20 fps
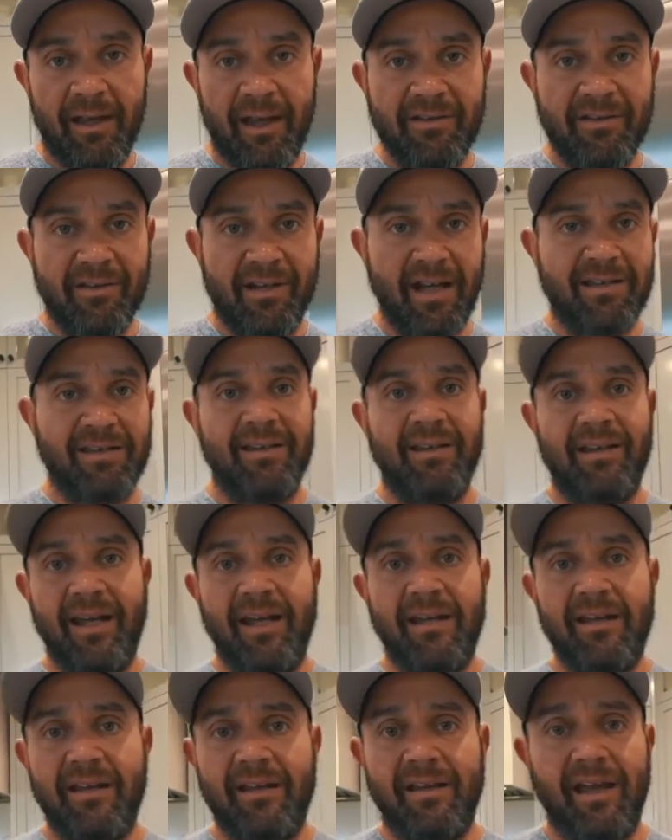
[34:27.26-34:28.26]
And you get to the
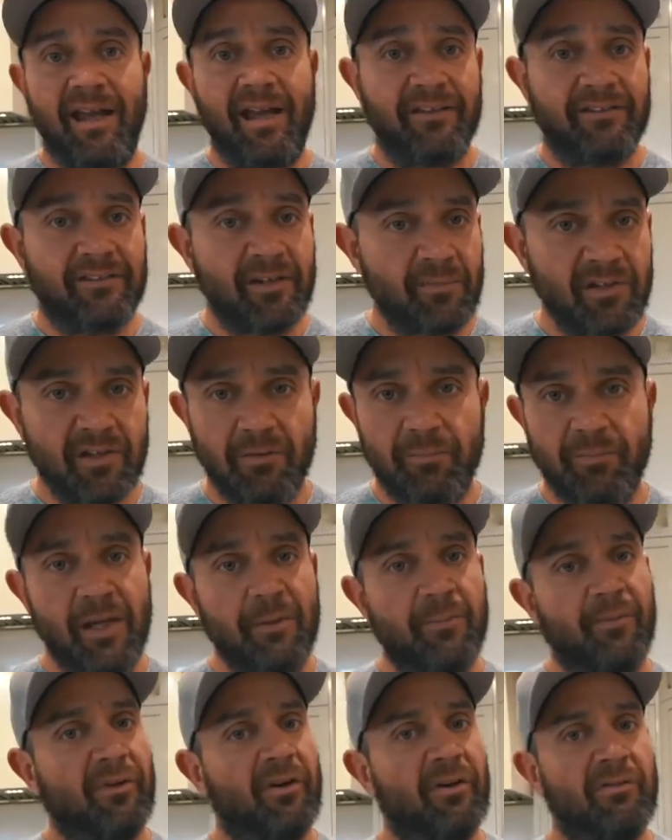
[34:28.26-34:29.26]
end of the day, and some of you
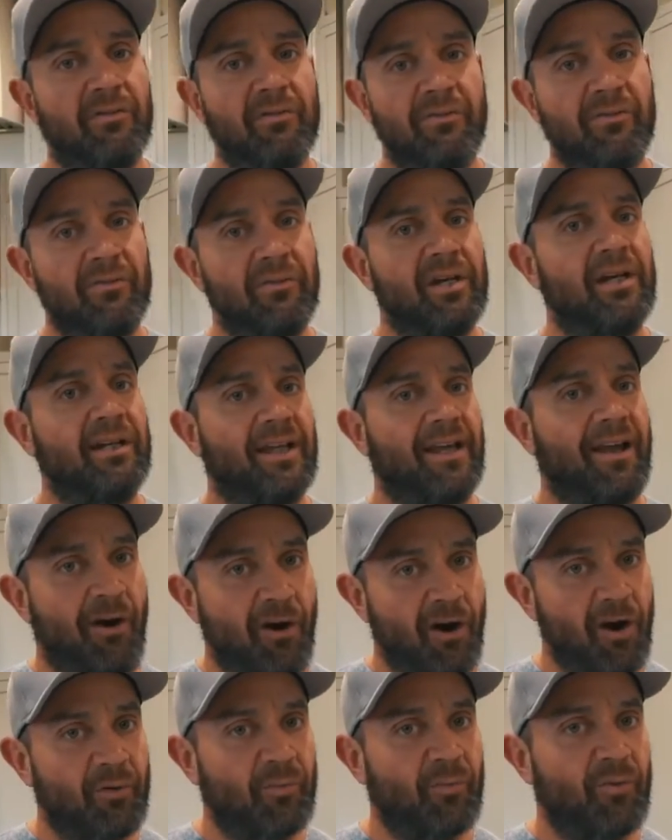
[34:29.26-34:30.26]
people are really
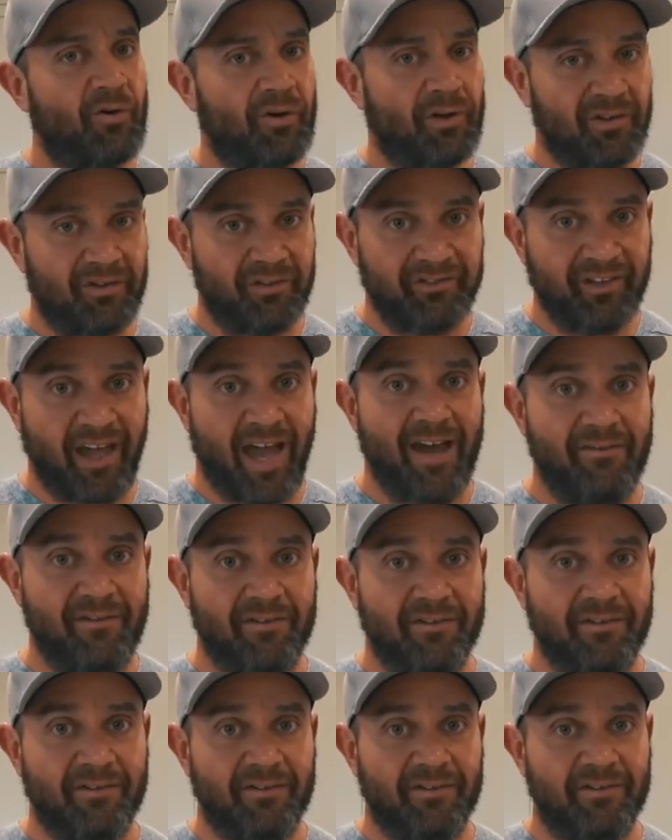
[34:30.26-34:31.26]
hard-working
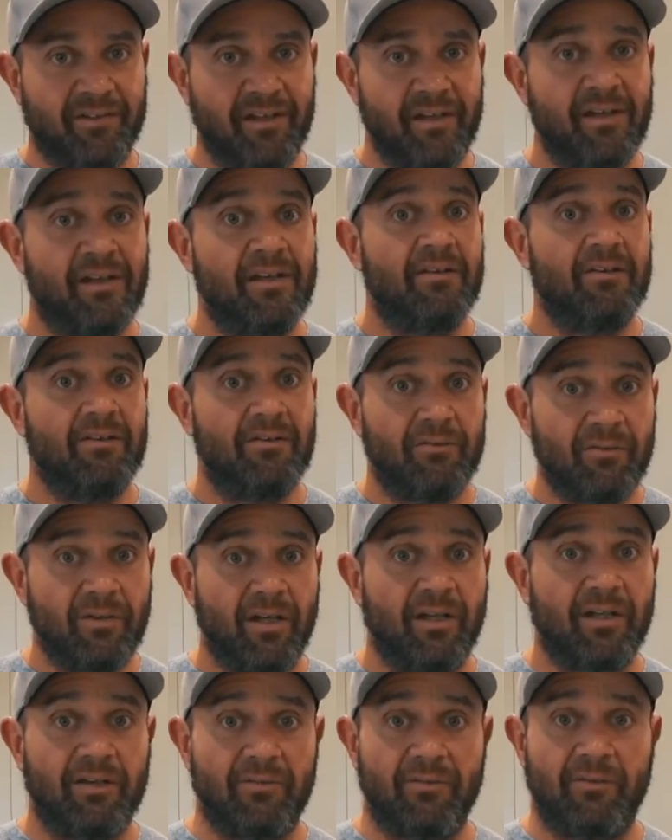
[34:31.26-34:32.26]
savages.
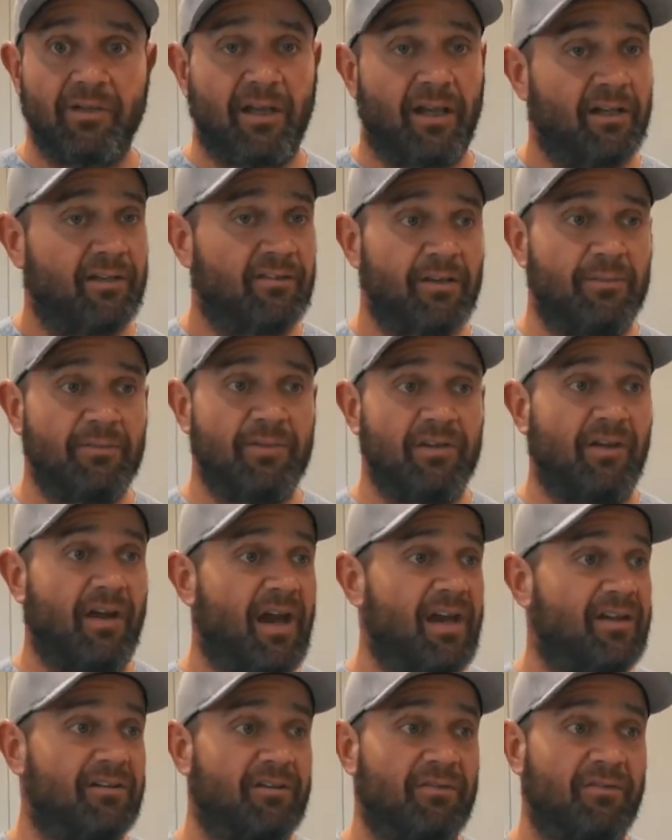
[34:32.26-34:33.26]
Really, really, like some of you
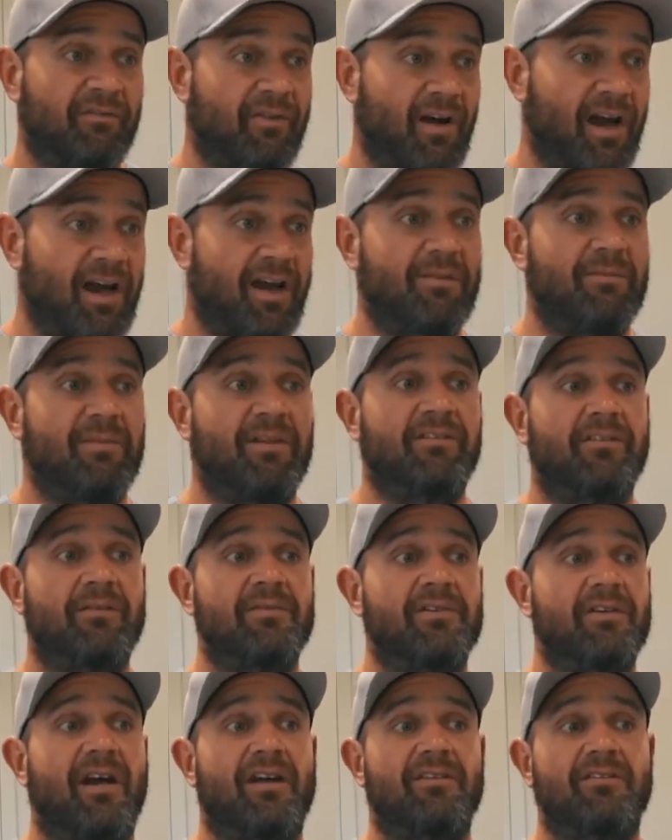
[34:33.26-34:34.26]
guys are firemen. Some
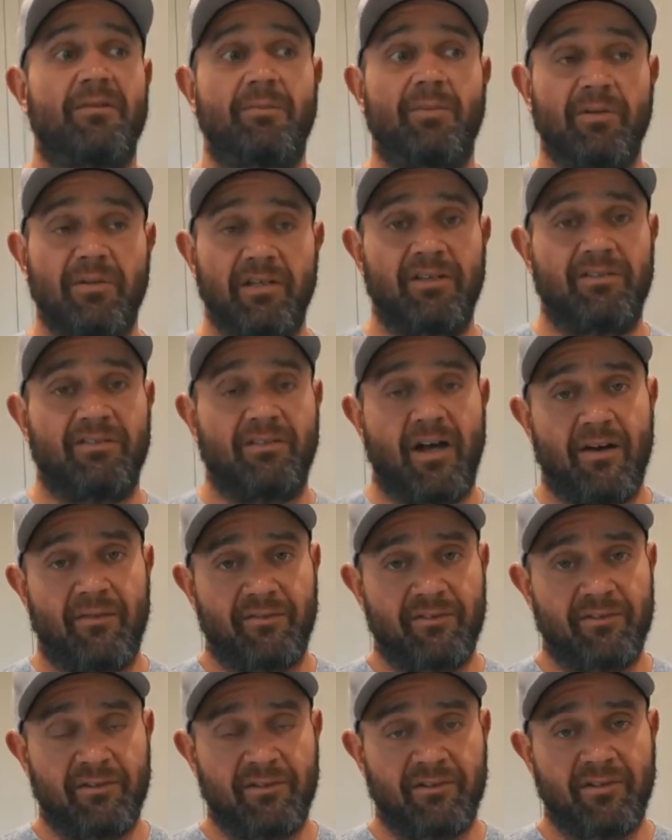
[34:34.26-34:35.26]
of you guys are police
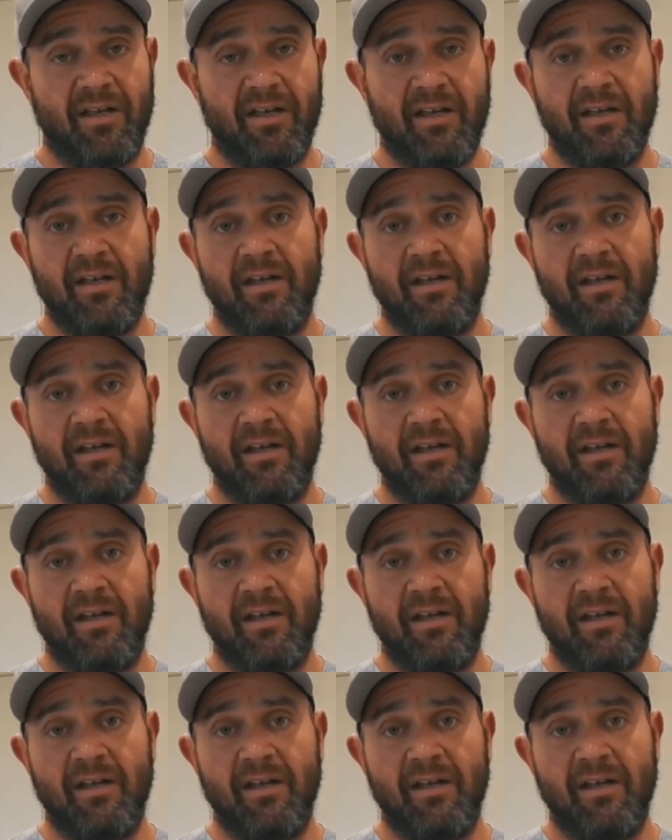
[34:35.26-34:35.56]
officers.